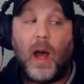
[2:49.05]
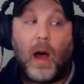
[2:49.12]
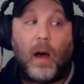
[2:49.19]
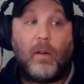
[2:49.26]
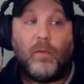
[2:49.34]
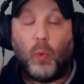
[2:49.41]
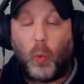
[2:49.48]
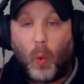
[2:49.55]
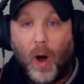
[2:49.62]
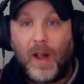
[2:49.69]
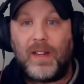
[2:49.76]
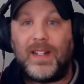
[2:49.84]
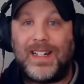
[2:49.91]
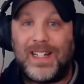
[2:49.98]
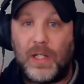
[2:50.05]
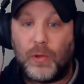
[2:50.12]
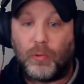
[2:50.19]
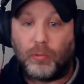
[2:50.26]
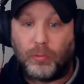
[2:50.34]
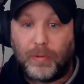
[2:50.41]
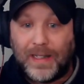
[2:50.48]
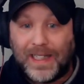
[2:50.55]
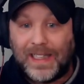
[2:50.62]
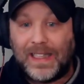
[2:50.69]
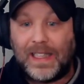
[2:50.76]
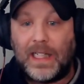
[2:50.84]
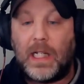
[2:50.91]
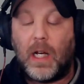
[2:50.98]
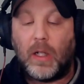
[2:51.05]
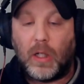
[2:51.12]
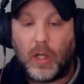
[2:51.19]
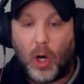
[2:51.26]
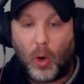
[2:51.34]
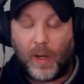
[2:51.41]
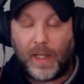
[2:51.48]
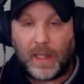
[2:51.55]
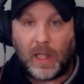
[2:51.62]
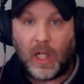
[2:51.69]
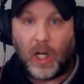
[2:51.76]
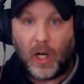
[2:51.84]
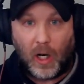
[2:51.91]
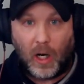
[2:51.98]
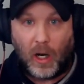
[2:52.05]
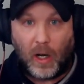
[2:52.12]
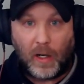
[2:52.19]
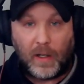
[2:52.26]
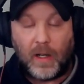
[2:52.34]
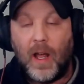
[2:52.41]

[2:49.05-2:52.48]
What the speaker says: of what is really going on.